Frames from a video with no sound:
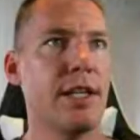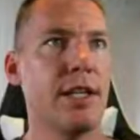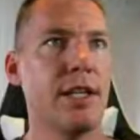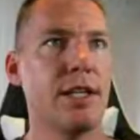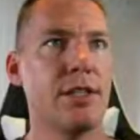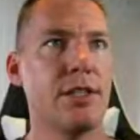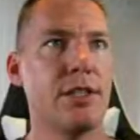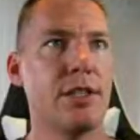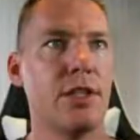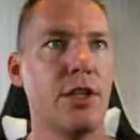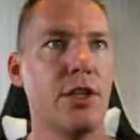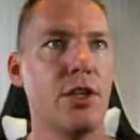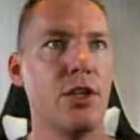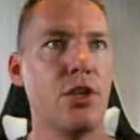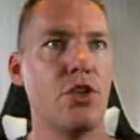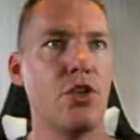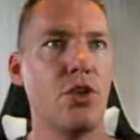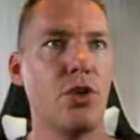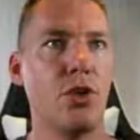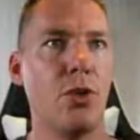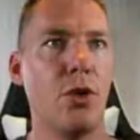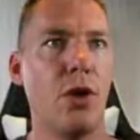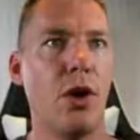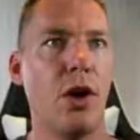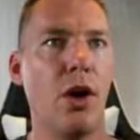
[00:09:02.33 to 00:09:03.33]
of this
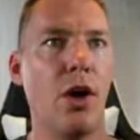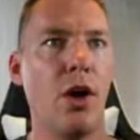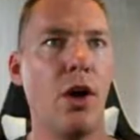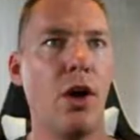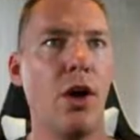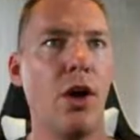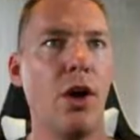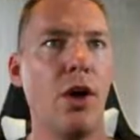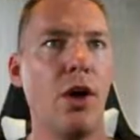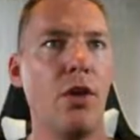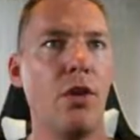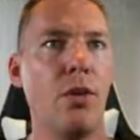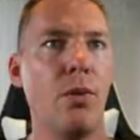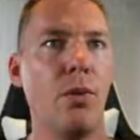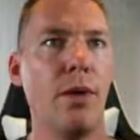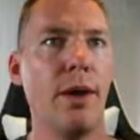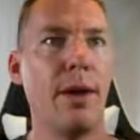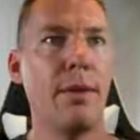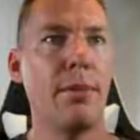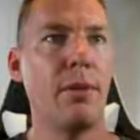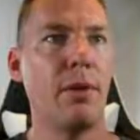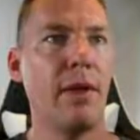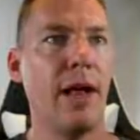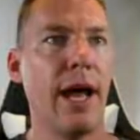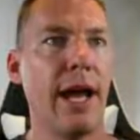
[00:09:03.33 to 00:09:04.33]
to all the
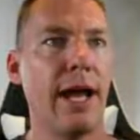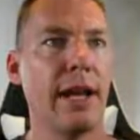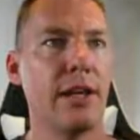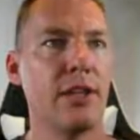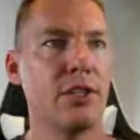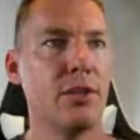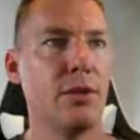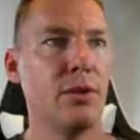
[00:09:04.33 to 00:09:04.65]
way black.